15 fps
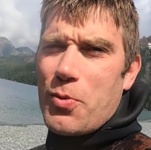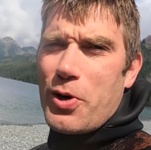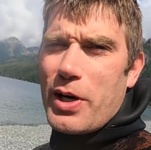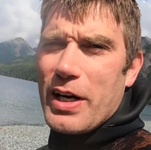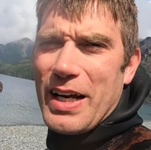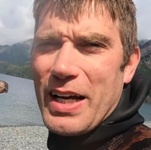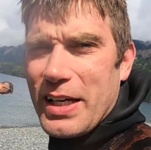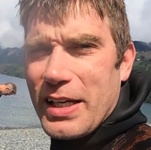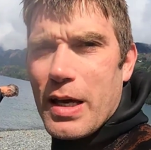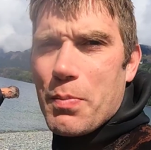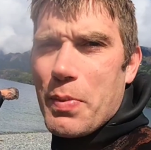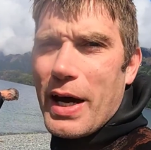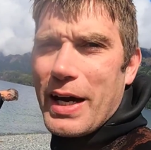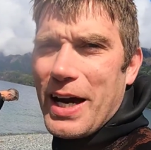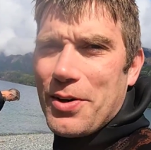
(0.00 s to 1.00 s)
We're gonna get
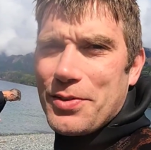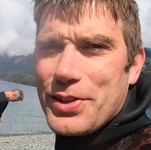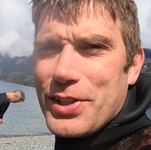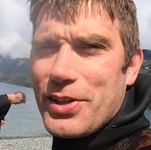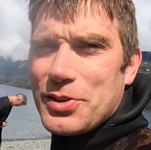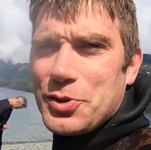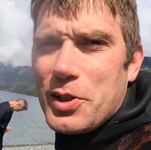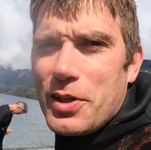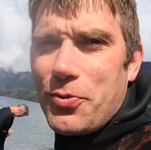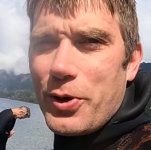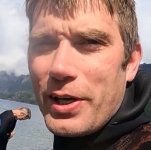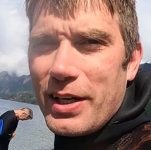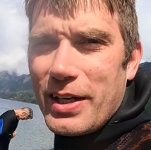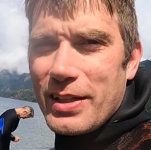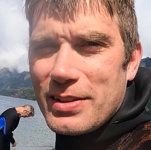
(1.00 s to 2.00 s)
back out there and see if
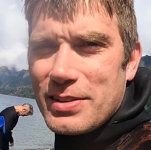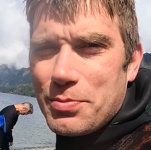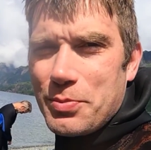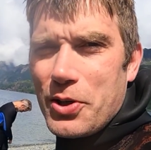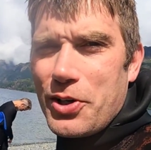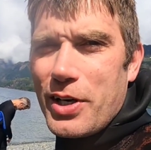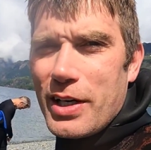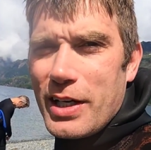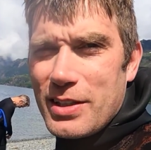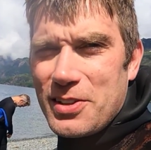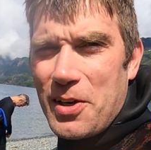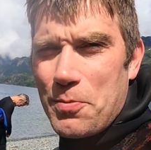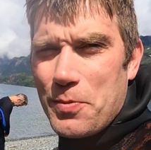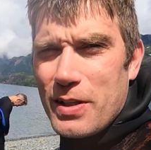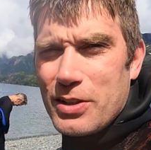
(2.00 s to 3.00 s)
we can get, Bill can get
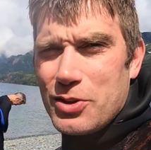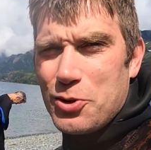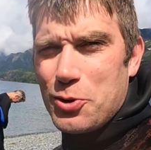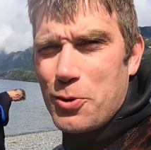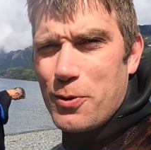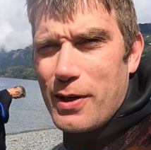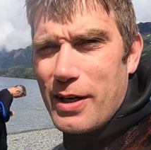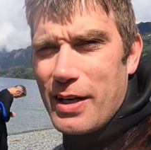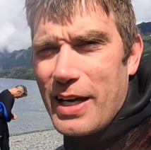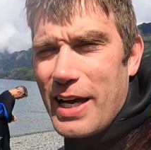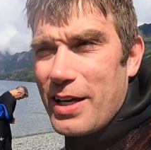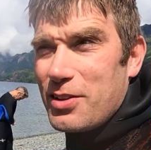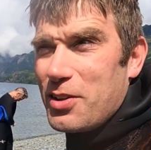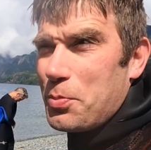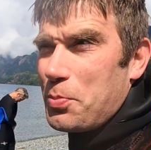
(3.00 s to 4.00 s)
something to
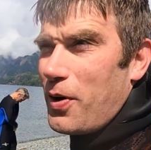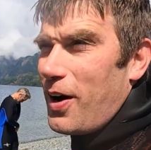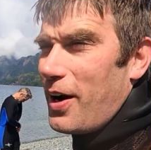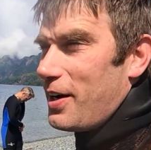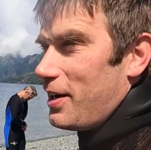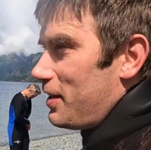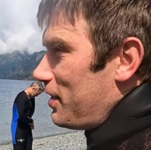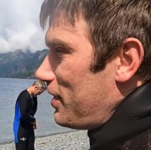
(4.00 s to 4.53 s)
add to the pot.